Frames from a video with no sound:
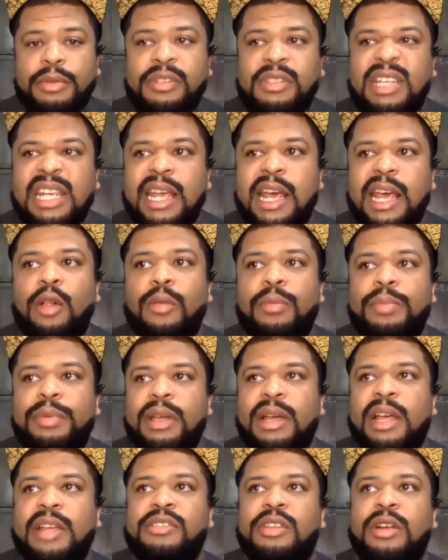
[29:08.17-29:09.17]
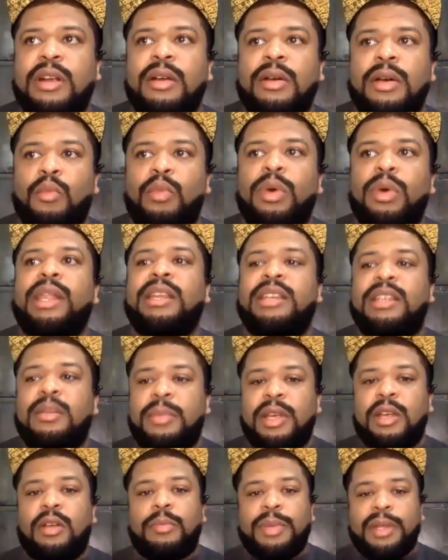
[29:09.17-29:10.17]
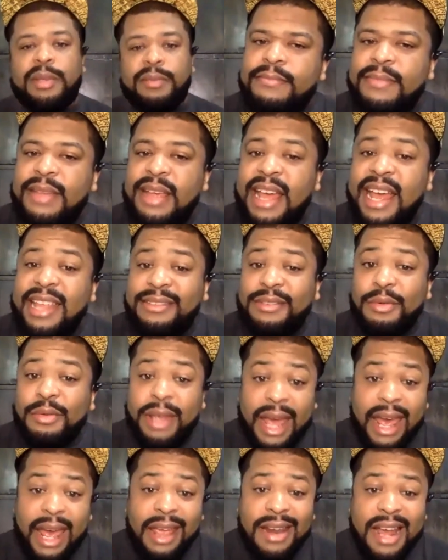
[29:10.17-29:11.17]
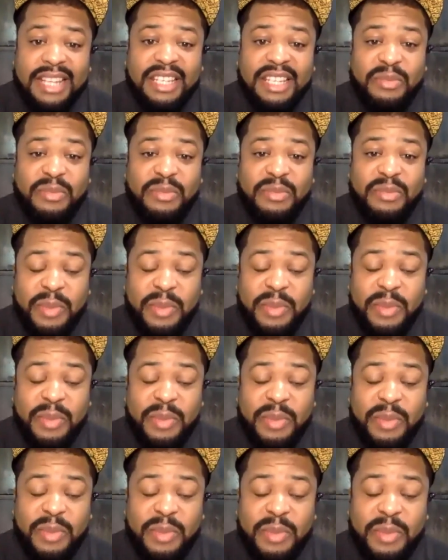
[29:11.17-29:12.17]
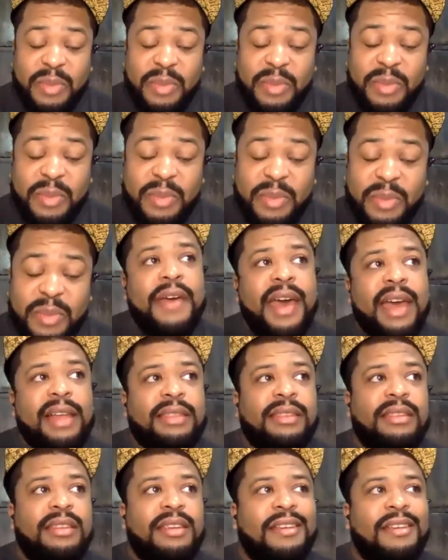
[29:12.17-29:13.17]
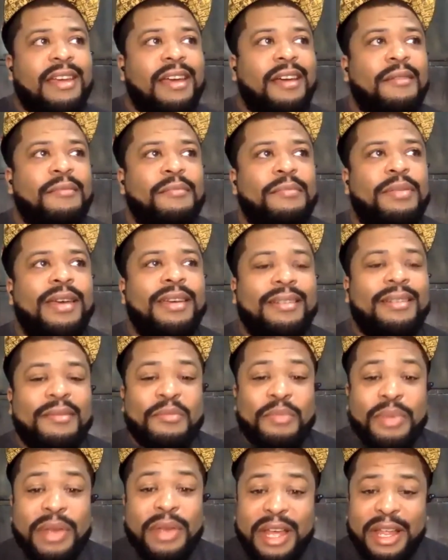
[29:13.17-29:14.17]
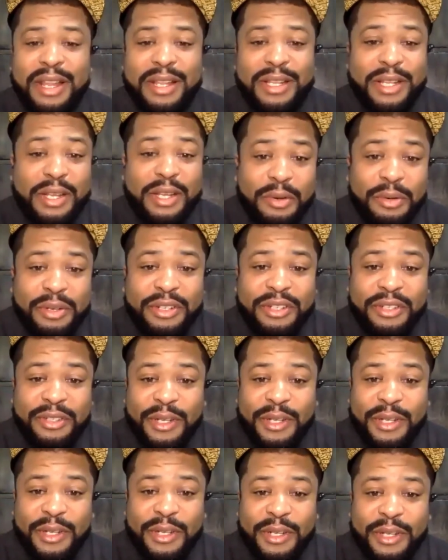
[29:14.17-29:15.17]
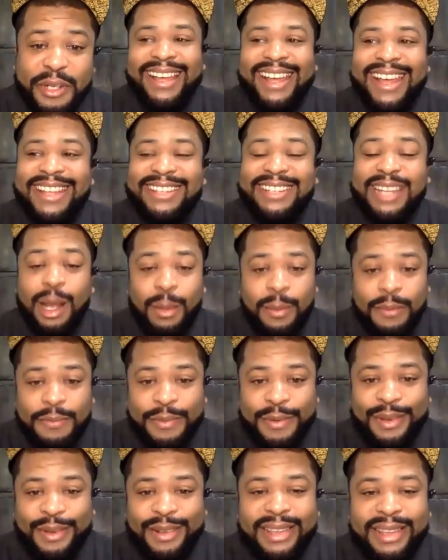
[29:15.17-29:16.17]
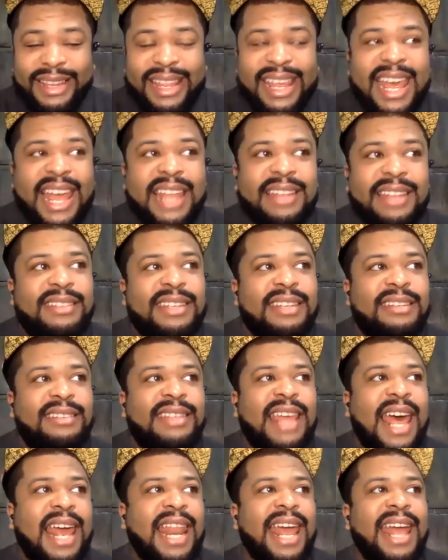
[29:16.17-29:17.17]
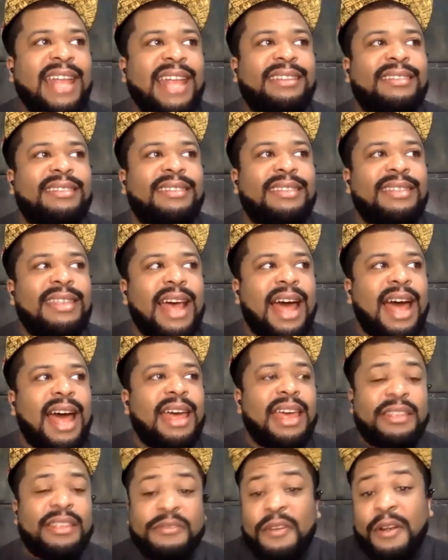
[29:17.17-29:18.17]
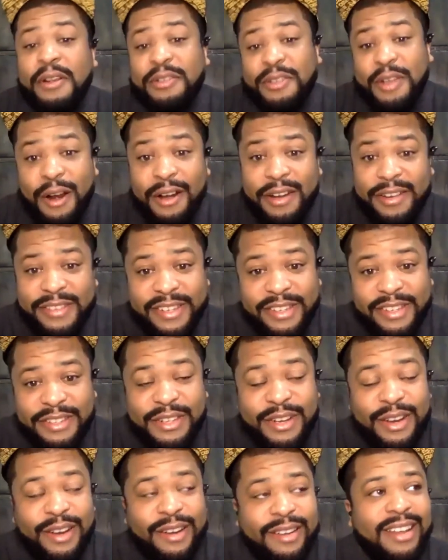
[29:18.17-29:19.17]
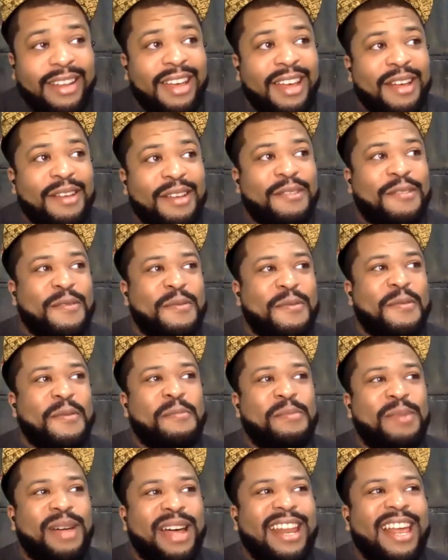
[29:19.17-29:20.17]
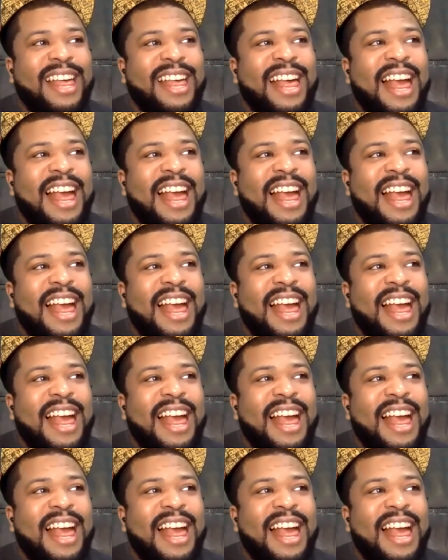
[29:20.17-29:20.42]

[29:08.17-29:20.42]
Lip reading: seek help because they're willing to be open. It's okay not to be okay, guys. Matter of fact, being a little disturbed is helpful. It's just that it's not, as far as art is concerned, but